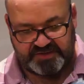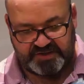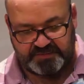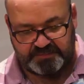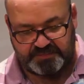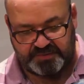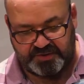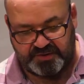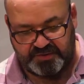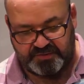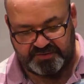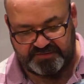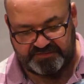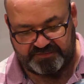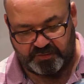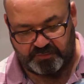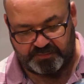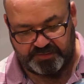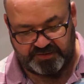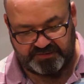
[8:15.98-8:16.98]
this
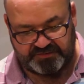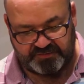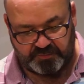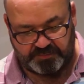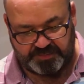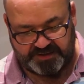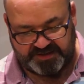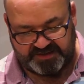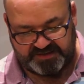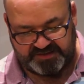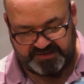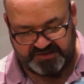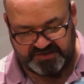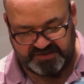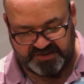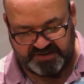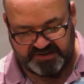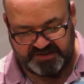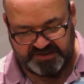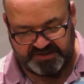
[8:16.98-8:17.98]
beautiful, beautiful pattern
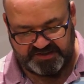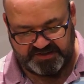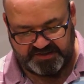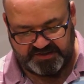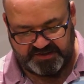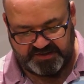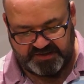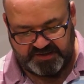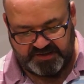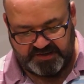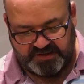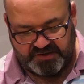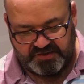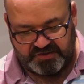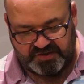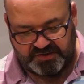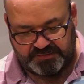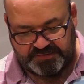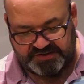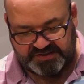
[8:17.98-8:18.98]
inside.
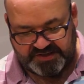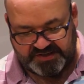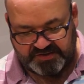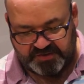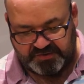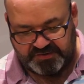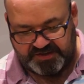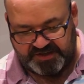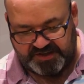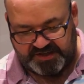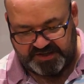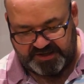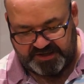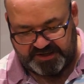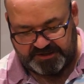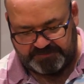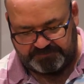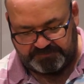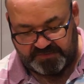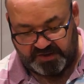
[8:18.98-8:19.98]
So it says on
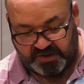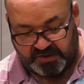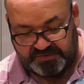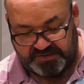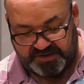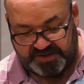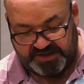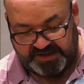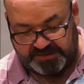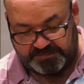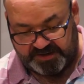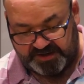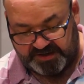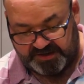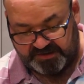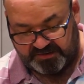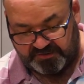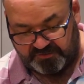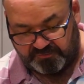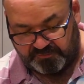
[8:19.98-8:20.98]
the name
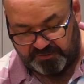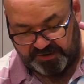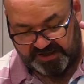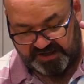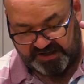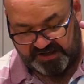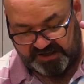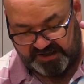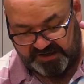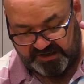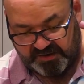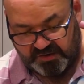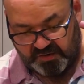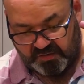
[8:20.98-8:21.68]
here, Riky,